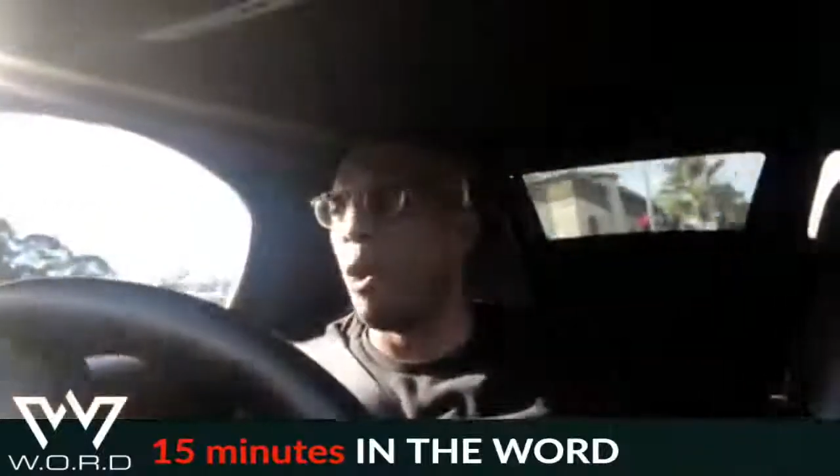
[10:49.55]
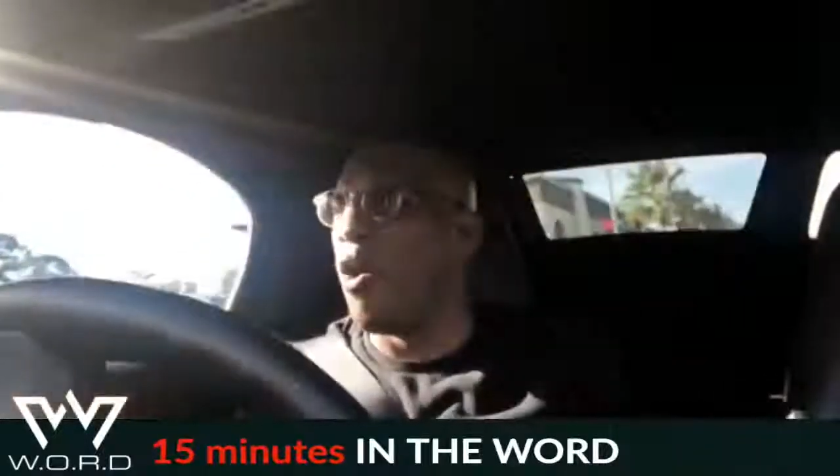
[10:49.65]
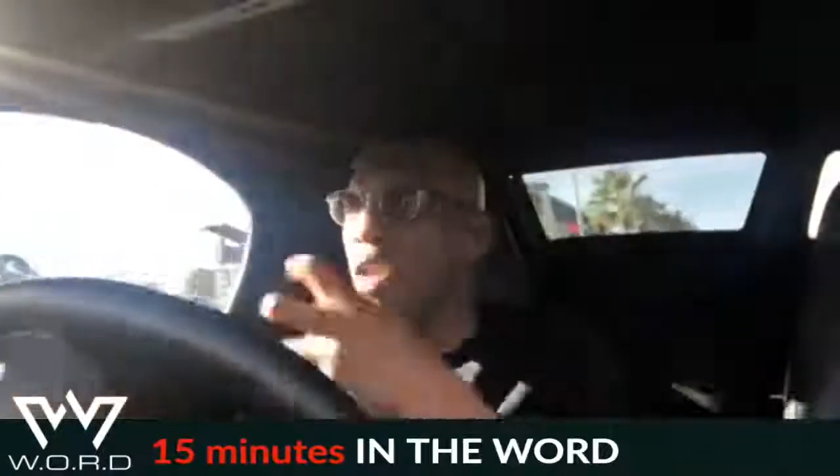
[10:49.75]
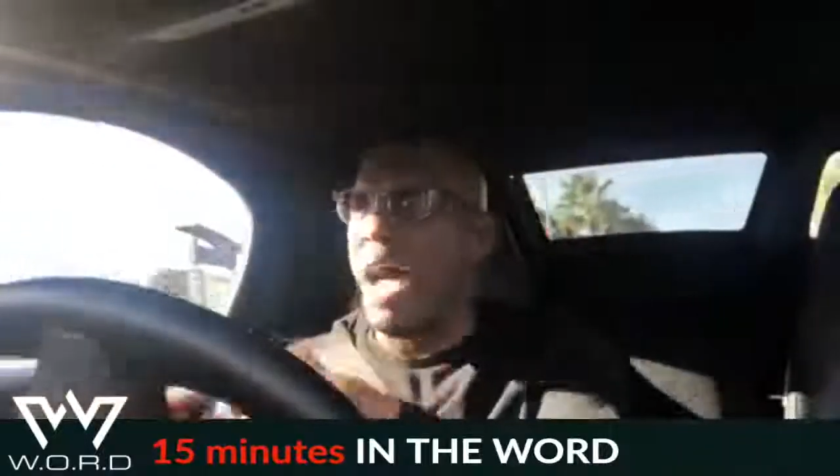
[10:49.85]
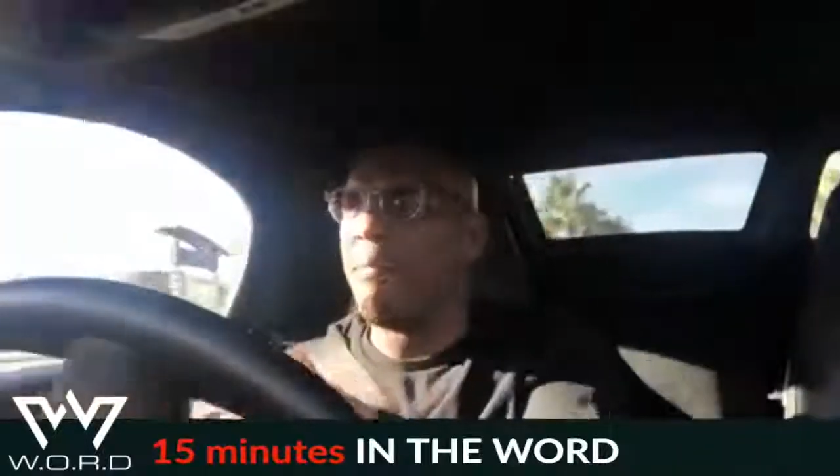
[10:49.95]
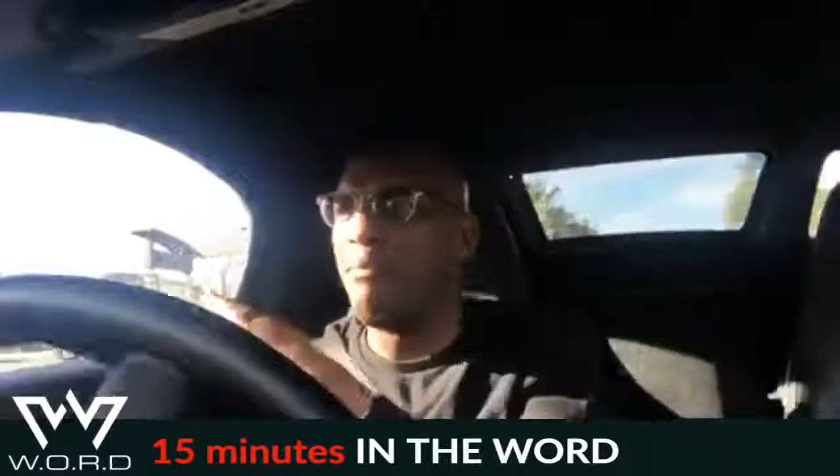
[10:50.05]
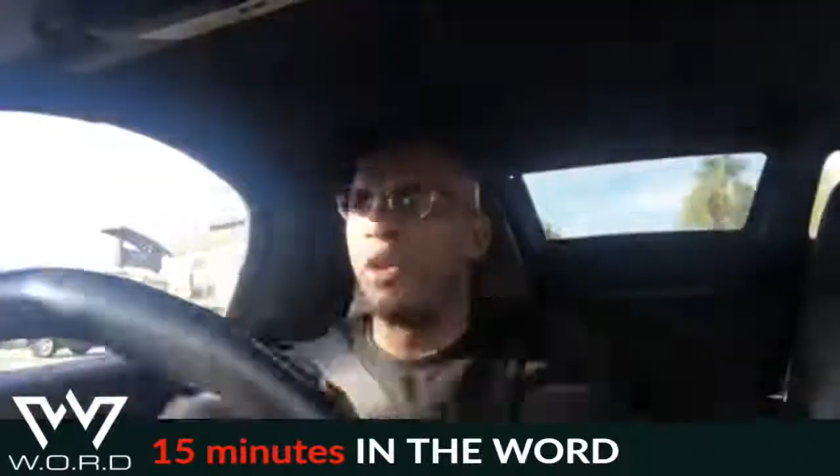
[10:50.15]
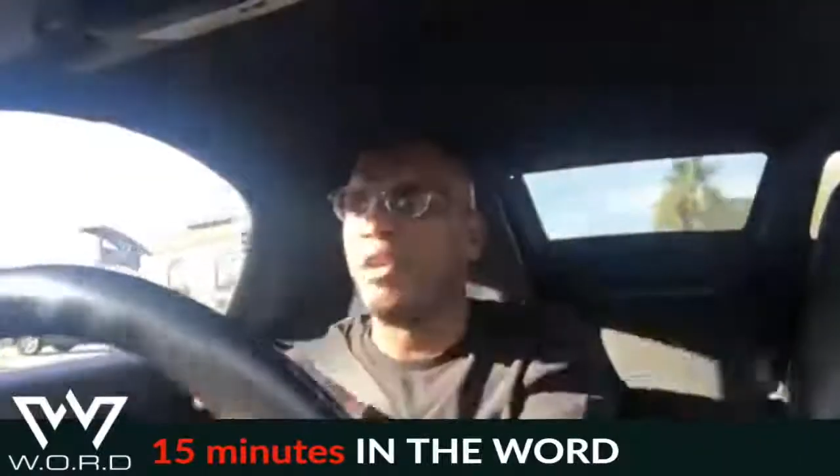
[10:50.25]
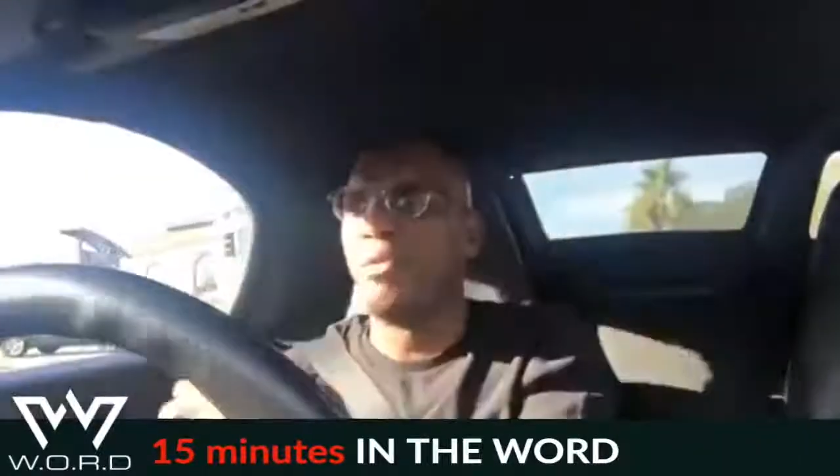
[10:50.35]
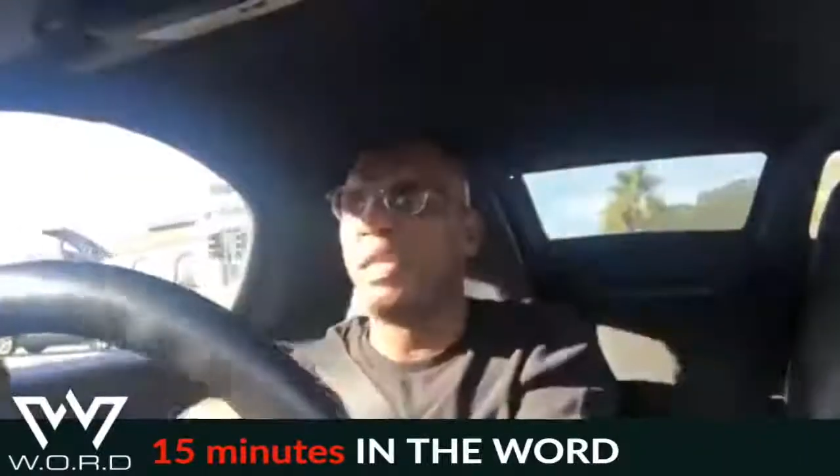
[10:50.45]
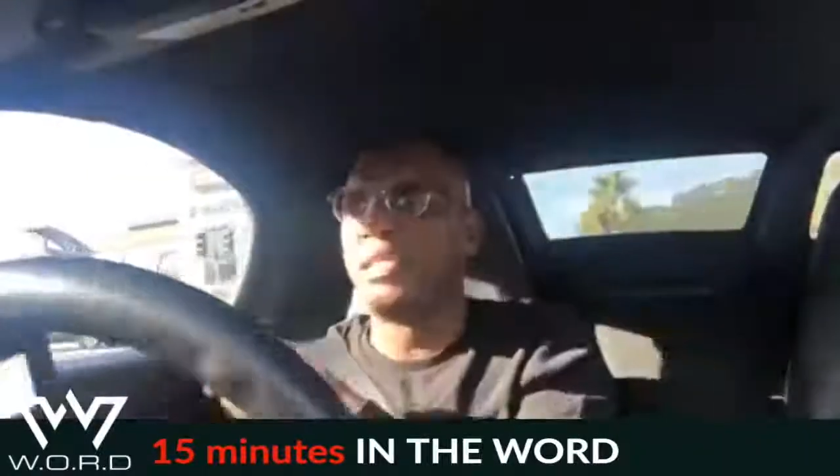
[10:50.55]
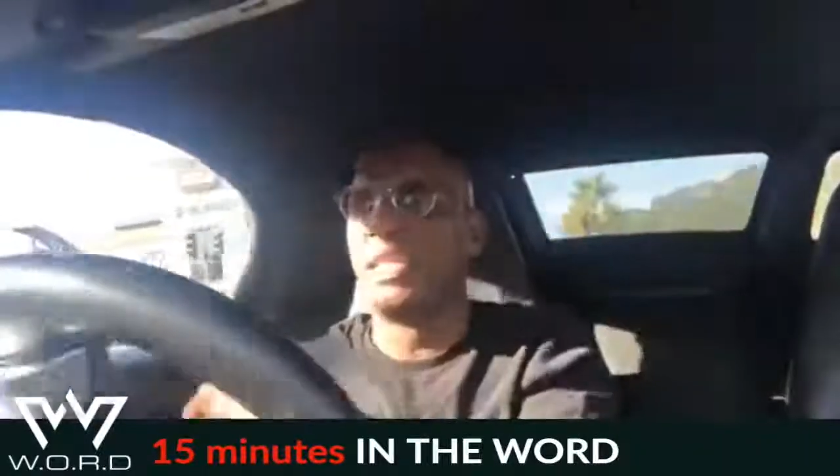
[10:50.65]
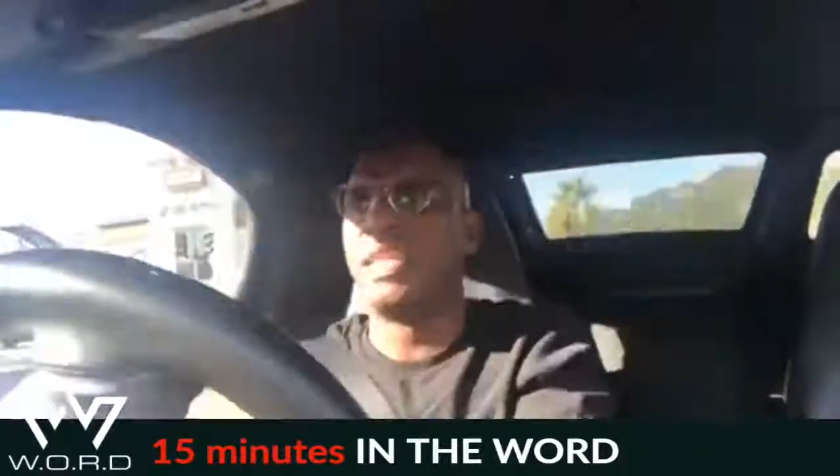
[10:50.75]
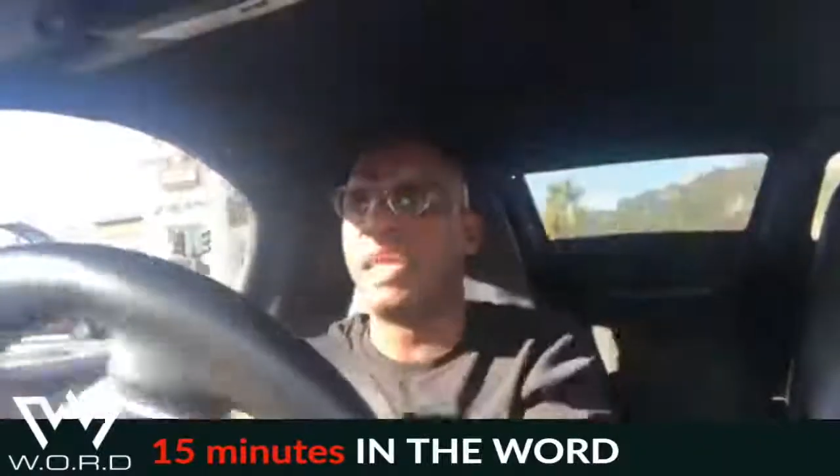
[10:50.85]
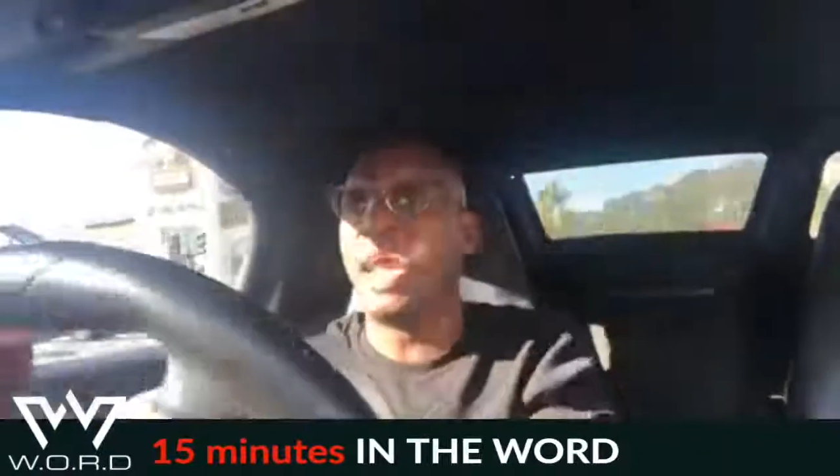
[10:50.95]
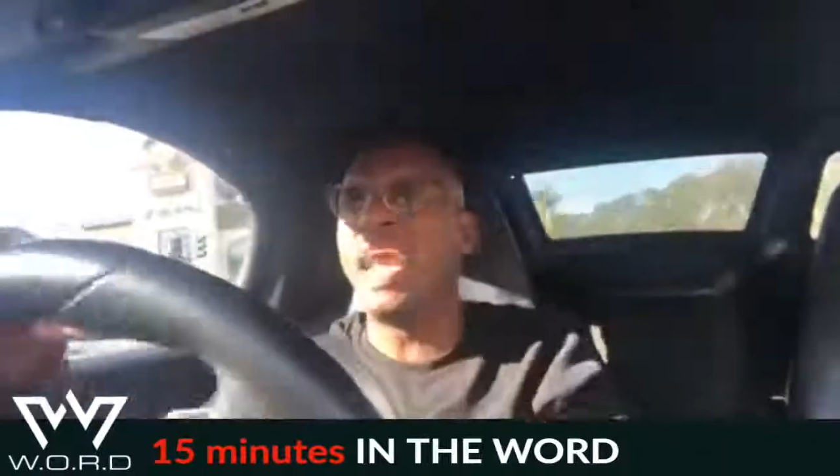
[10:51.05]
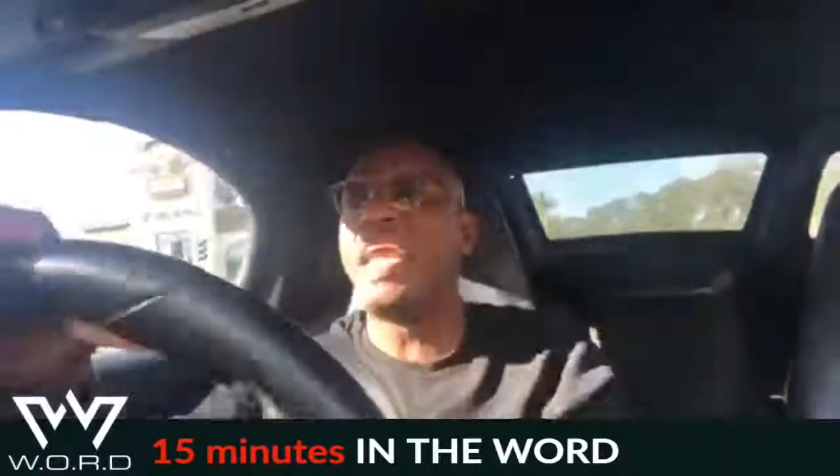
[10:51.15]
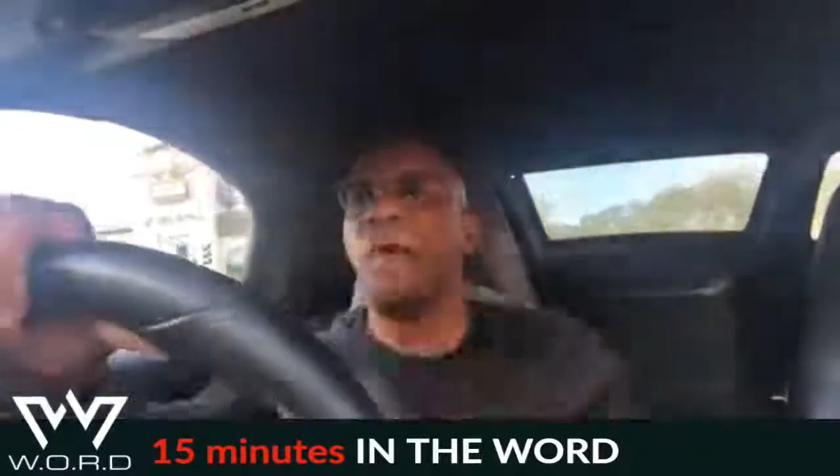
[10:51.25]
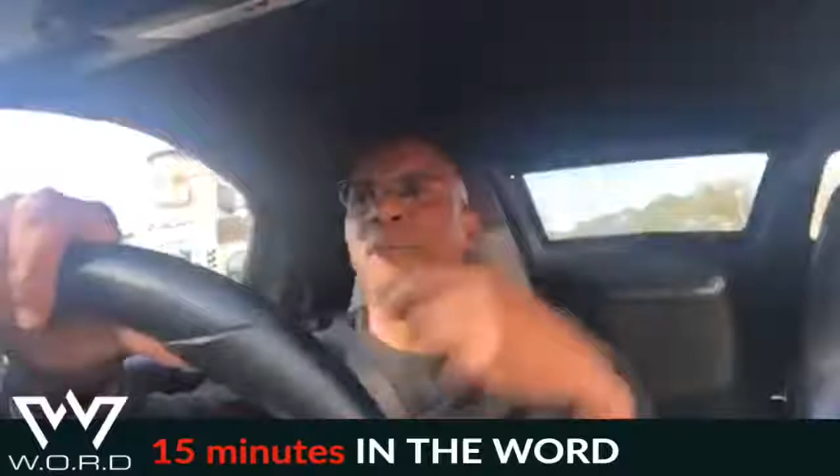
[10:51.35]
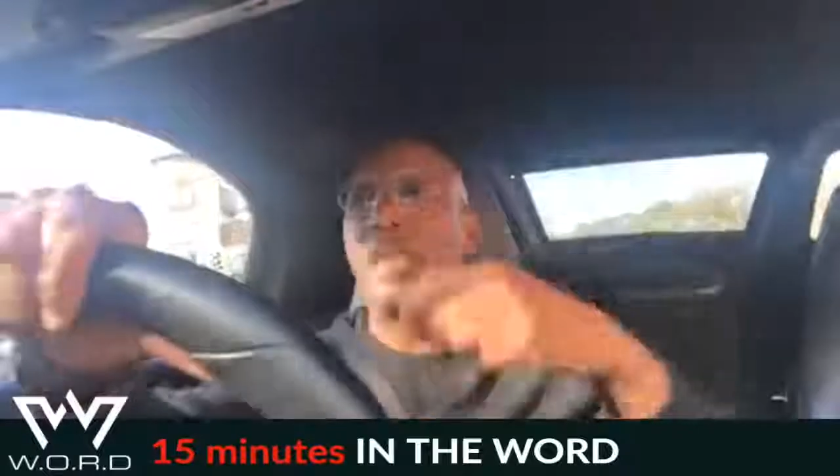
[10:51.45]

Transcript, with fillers: All I'm working with is the letter A,